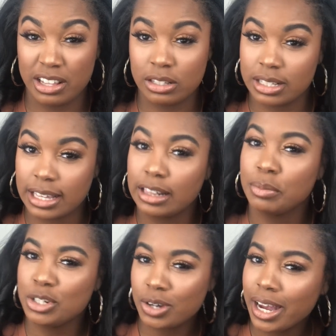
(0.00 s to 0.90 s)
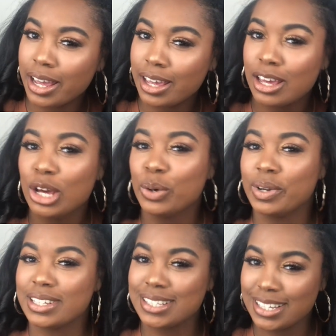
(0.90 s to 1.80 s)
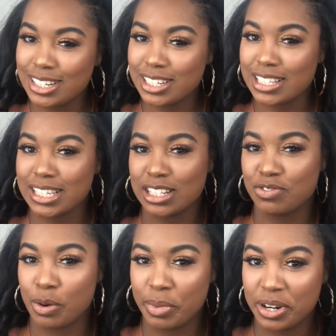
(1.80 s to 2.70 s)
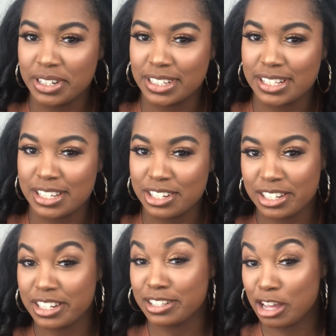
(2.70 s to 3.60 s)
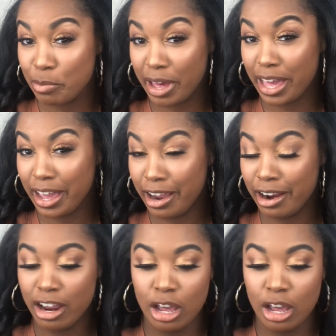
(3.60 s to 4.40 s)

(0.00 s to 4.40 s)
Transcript: So I was like, let me try it with extensions, because if I burn the extension, it's not my hair.